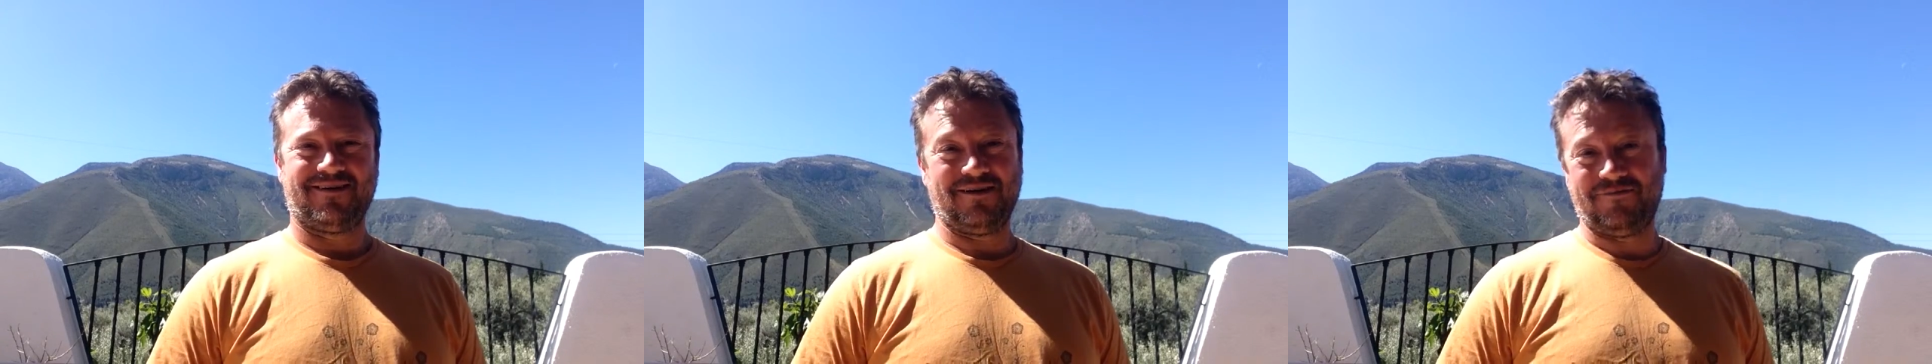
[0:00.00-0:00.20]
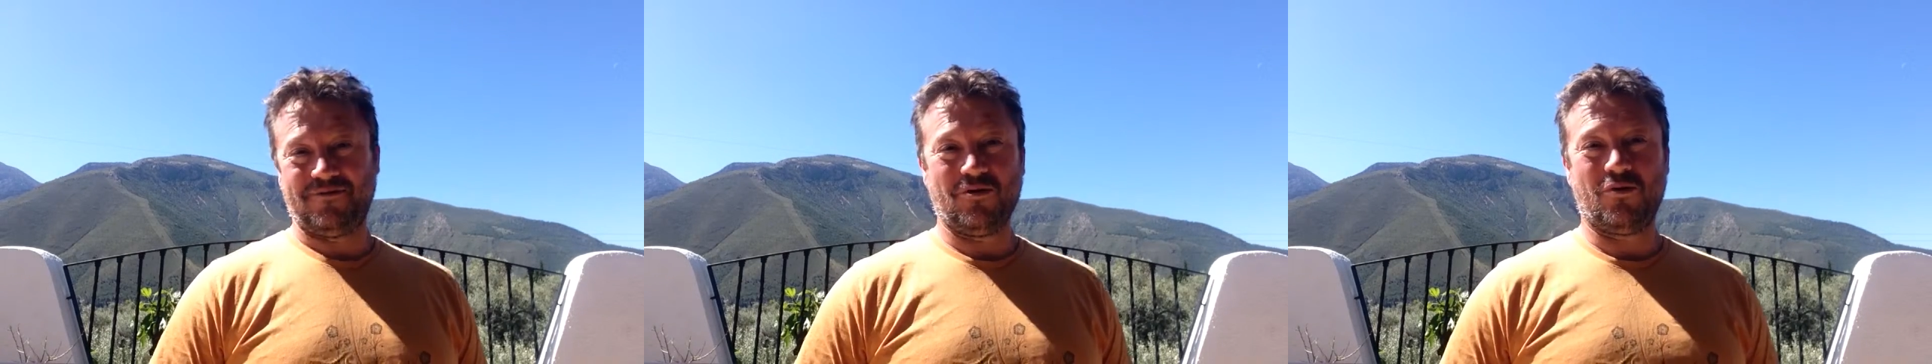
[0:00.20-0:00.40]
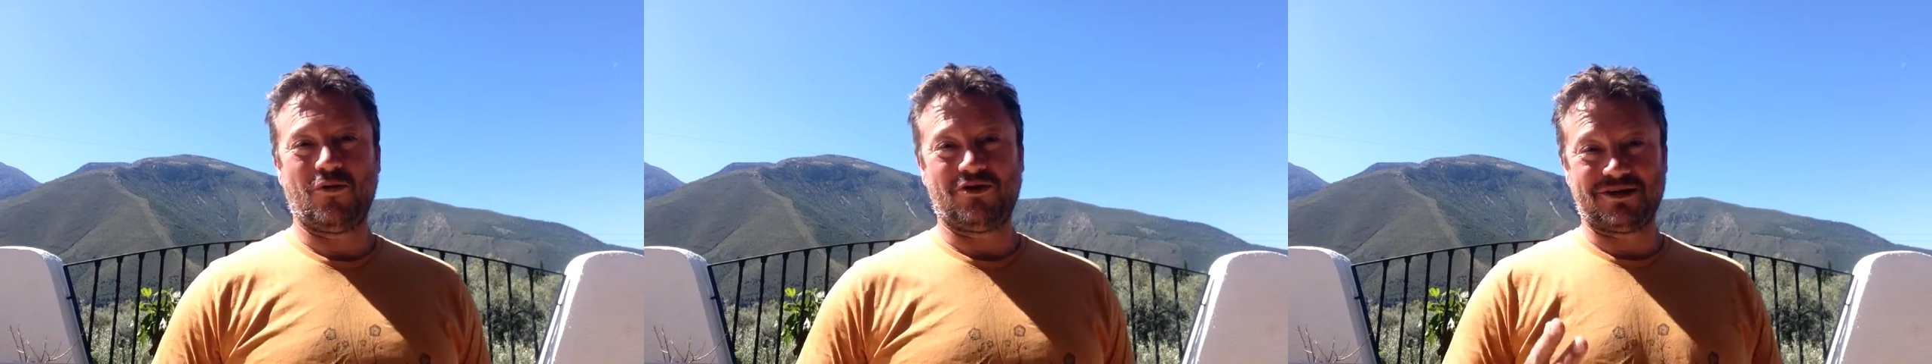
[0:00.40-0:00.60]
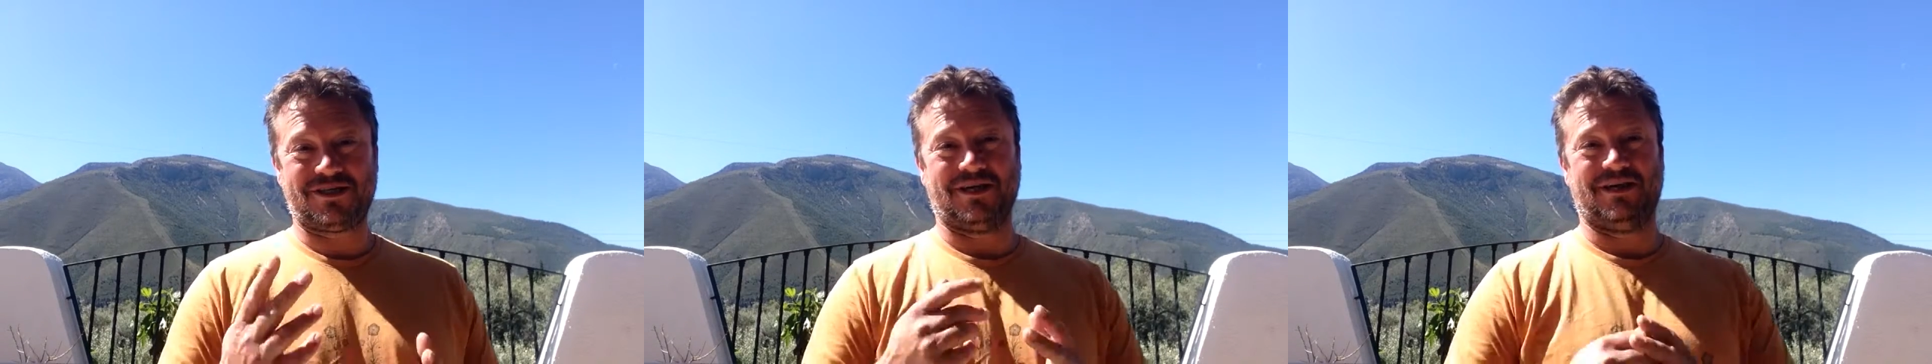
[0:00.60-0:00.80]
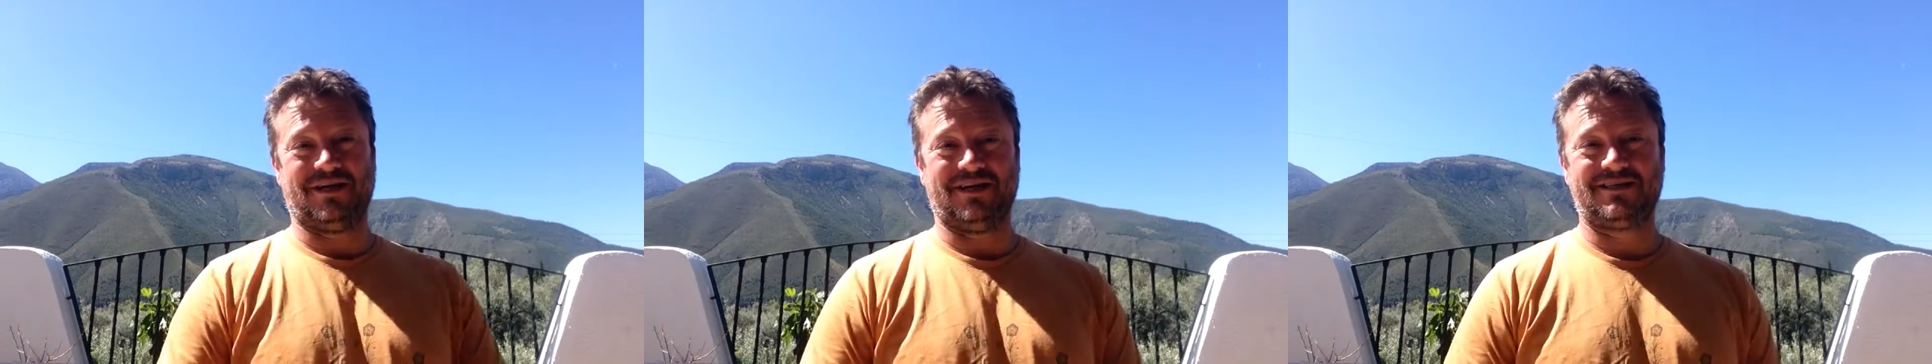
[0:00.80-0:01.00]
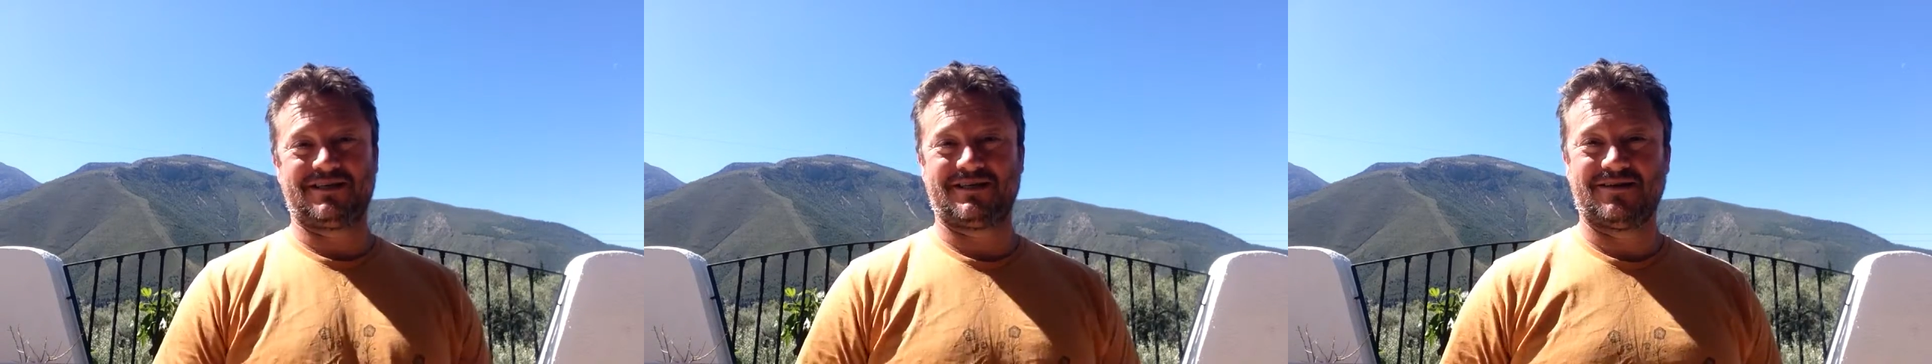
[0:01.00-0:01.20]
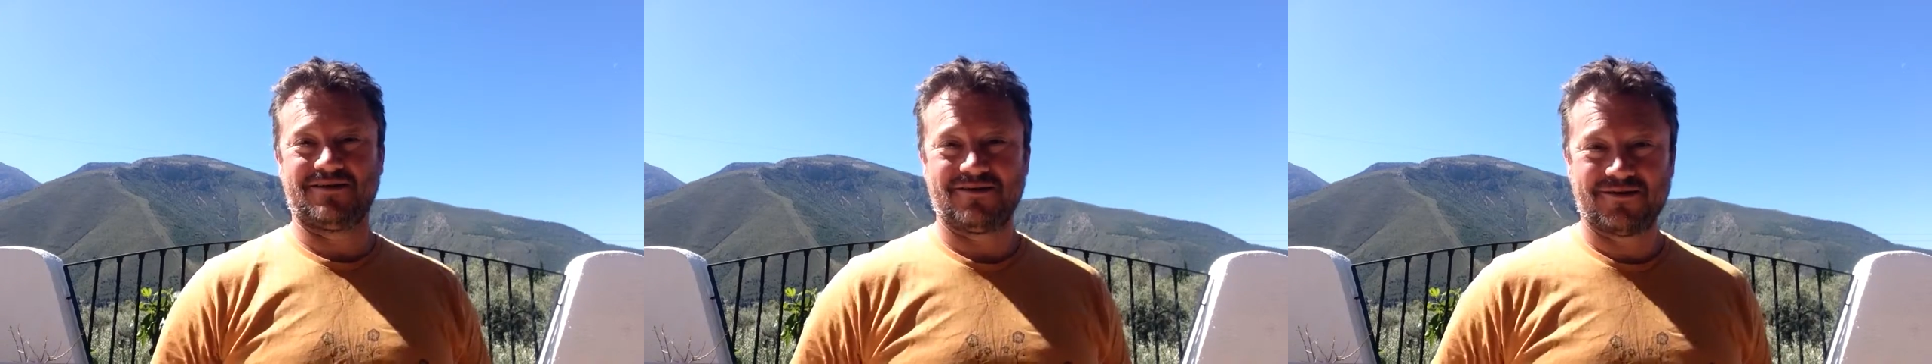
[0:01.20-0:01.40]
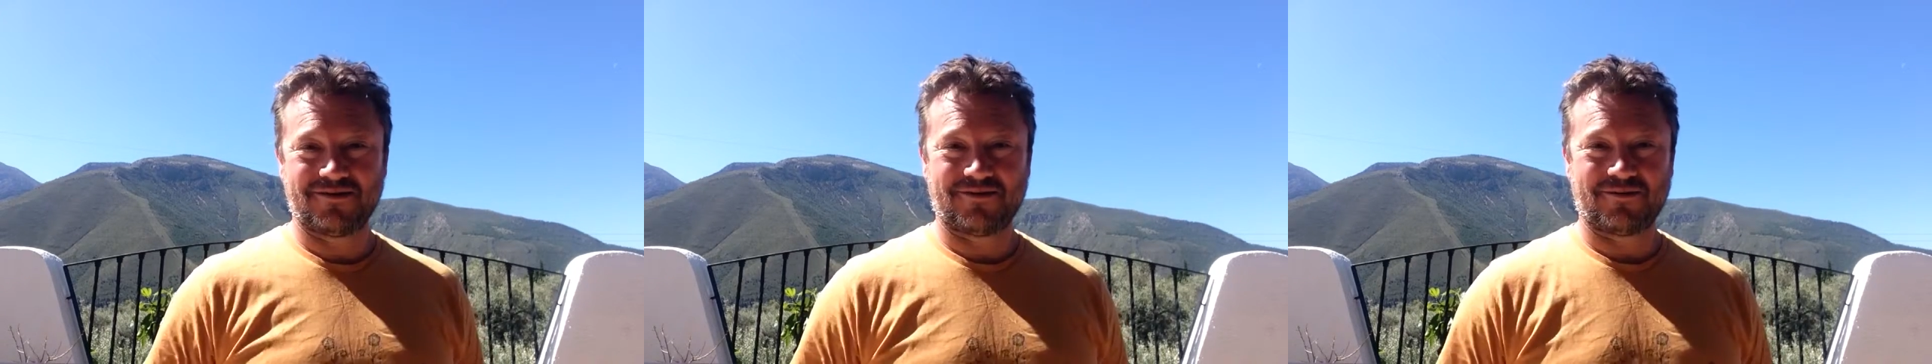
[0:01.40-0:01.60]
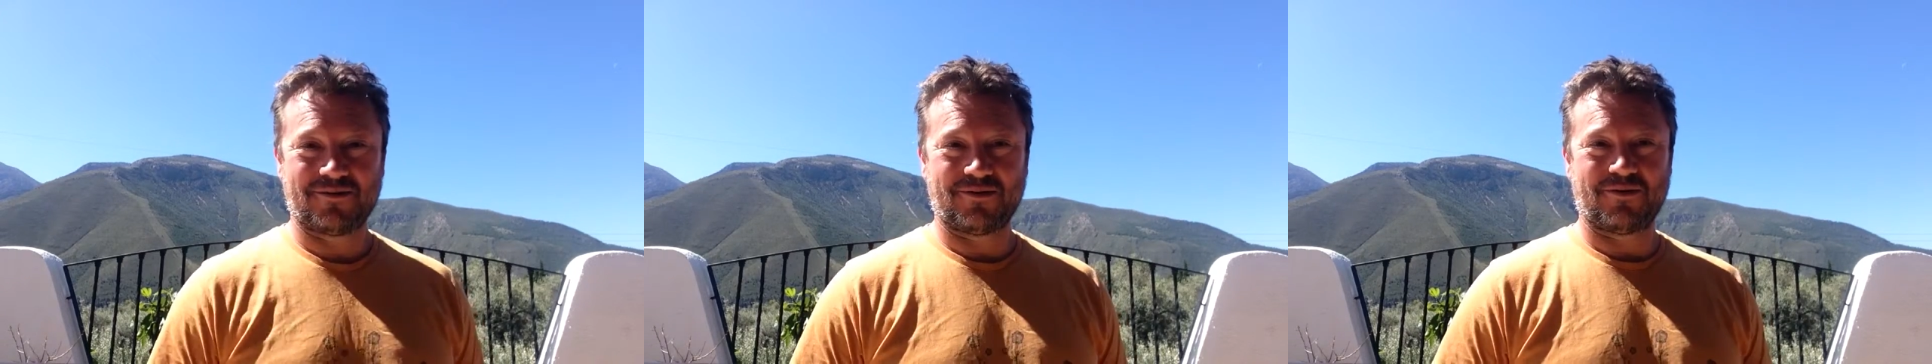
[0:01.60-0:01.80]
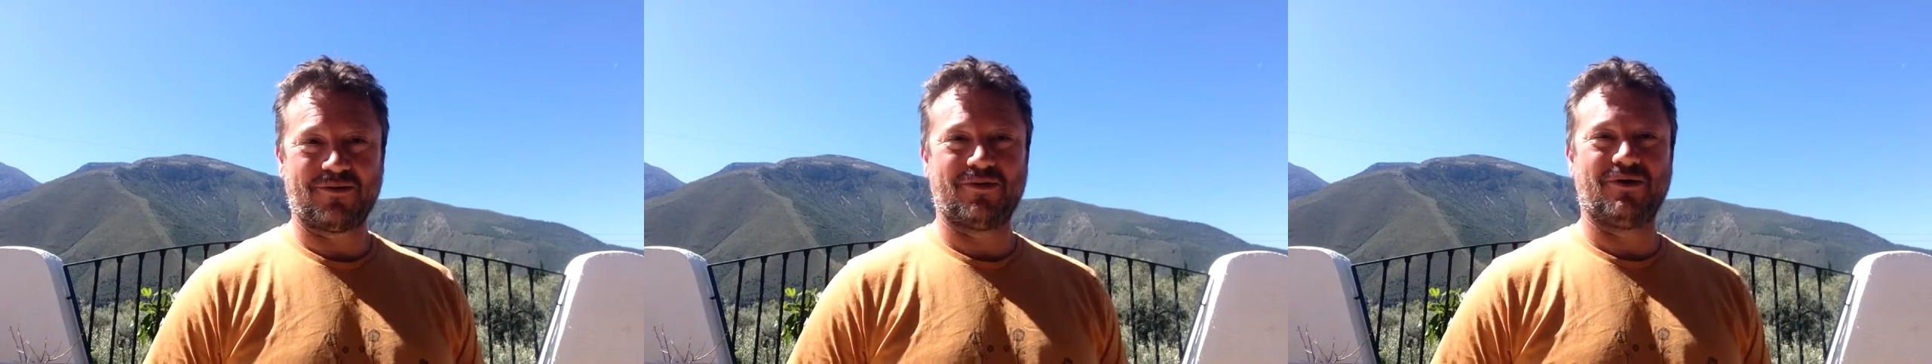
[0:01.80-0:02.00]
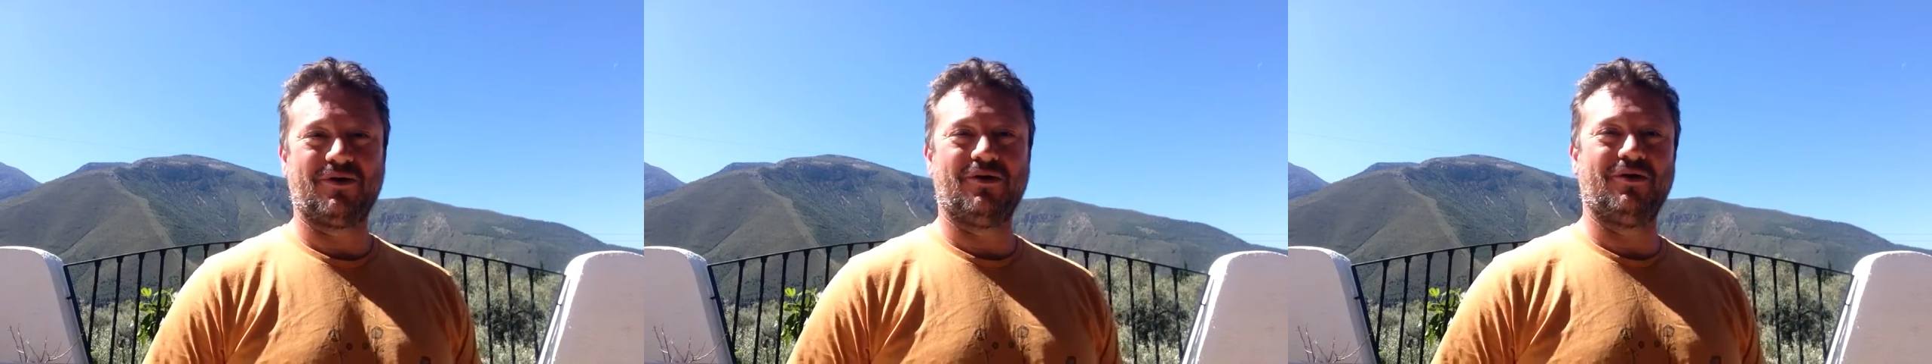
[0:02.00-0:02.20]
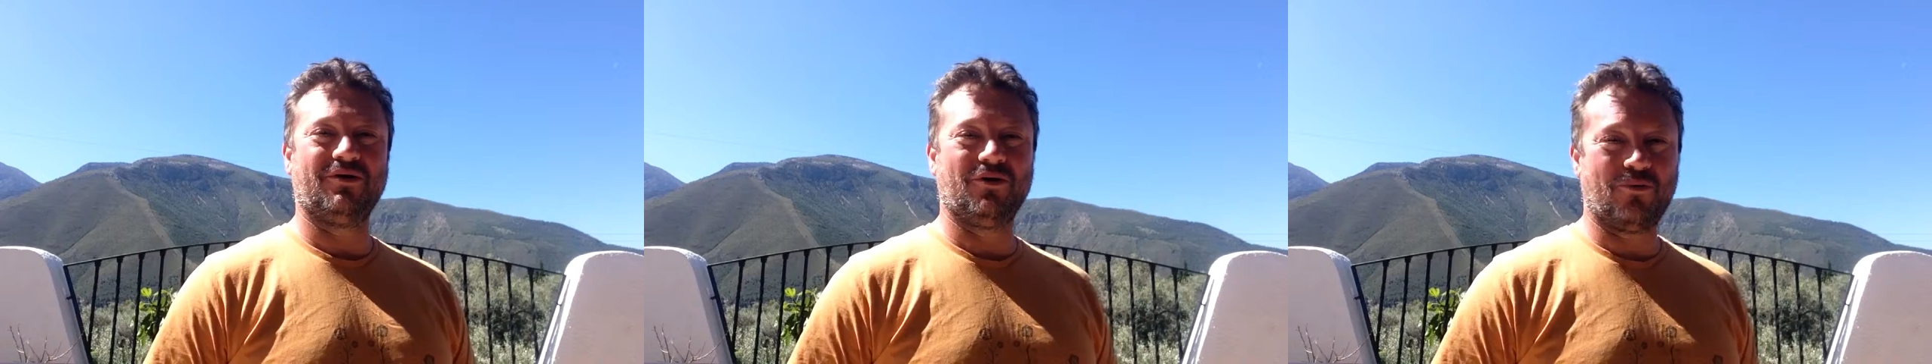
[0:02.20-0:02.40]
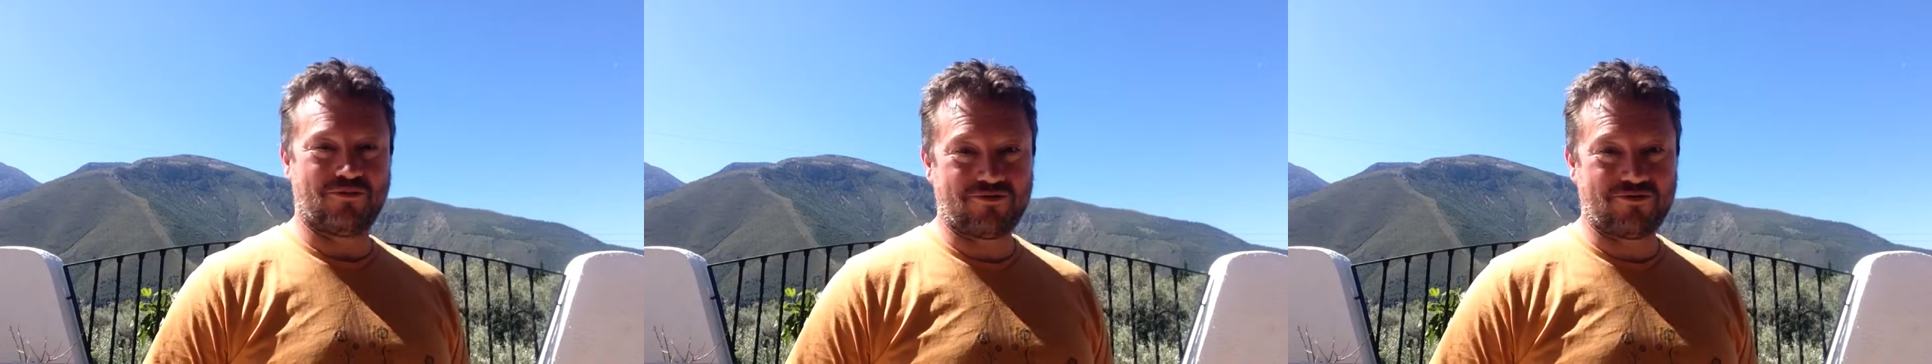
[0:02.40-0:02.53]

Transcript: If you're watching this, you're